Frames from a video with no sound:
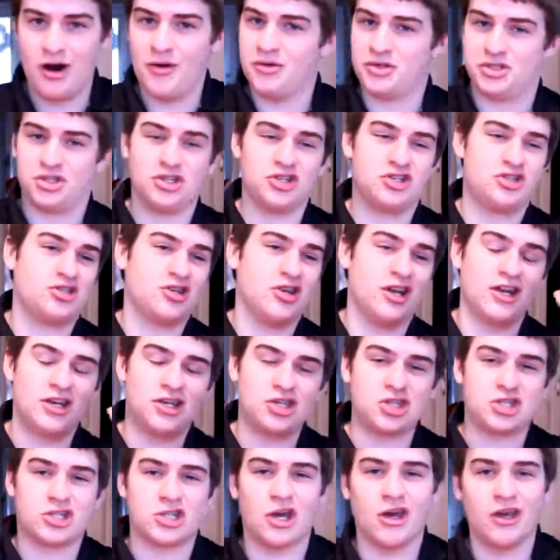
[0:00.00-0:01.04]
I was just like
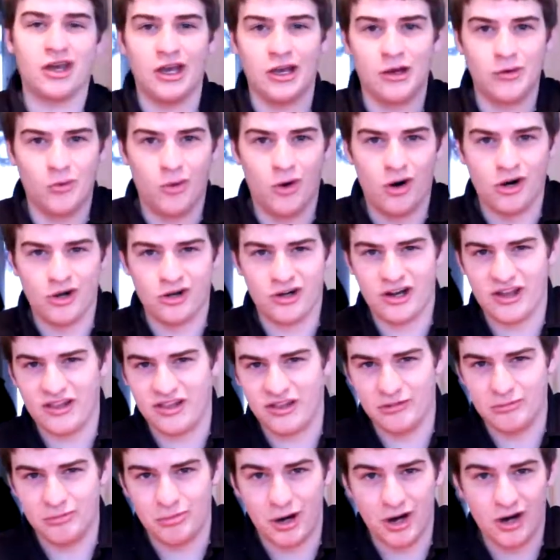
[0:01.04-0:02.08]
chugging water at
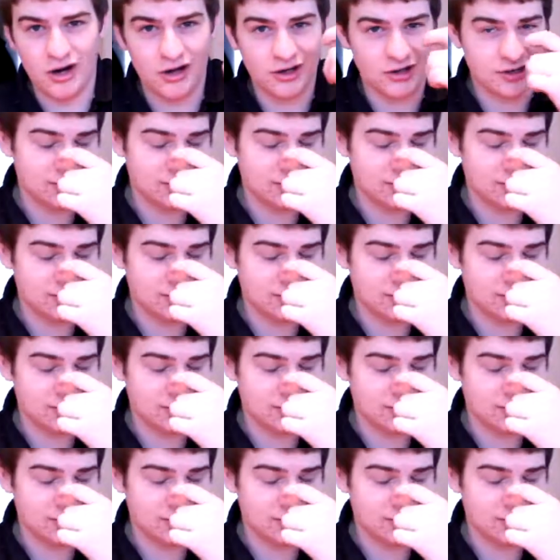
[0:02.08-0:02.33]
the bar